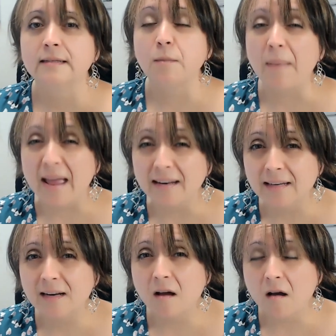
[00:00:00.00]

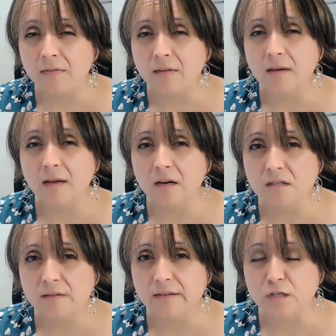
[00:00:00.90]
Depending on the
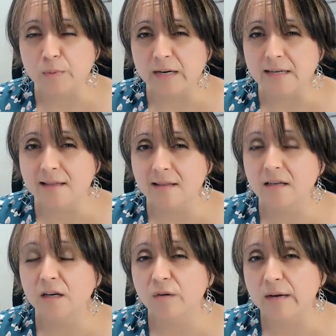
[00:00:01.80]
years of experience and the
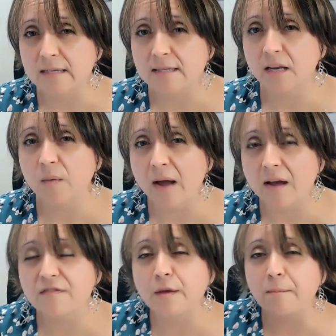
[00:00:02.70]
degrees that you
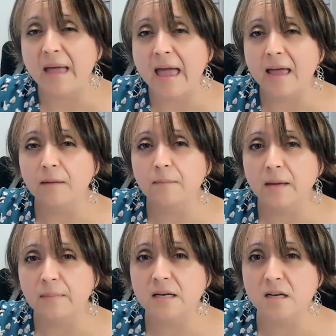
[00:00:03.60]
have, the pay may
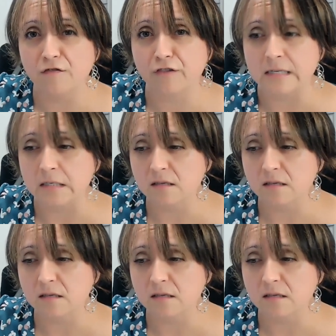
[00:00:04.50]
be different.